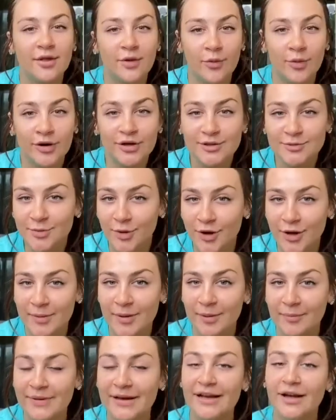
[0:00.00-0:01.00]
The worst part
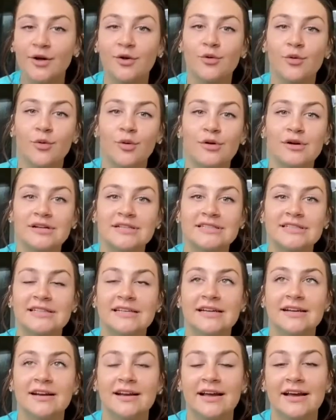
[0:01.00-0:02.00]
about being in
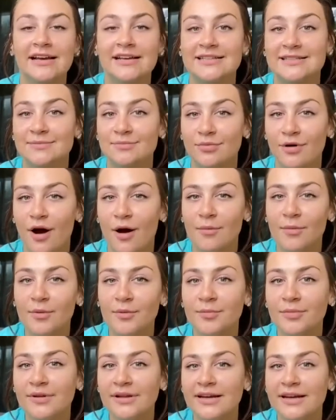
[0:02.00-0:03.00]
quarantine is
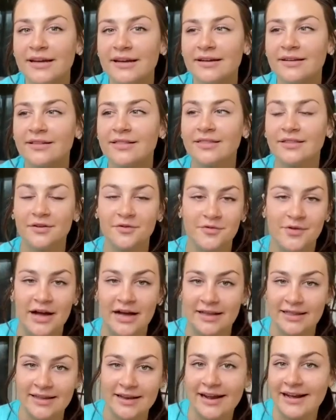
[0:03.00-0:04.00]
probably the
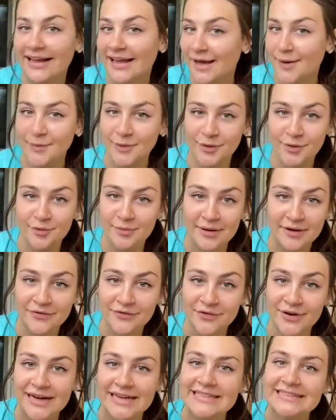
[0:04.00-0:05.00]
fact that I can't be with my
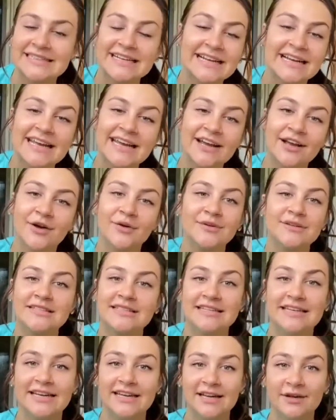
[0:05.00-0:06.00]
friends and I can't go and
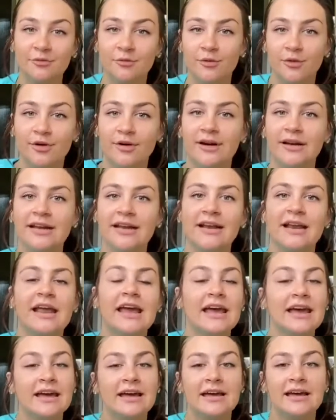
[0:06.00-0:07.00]
see anyone and
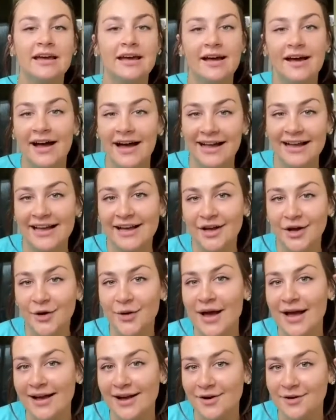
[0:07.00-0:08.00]
I can't go
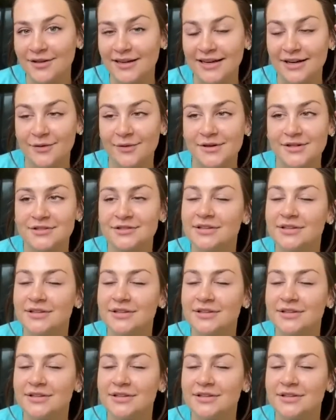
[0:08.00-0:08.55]
hang out with anyone.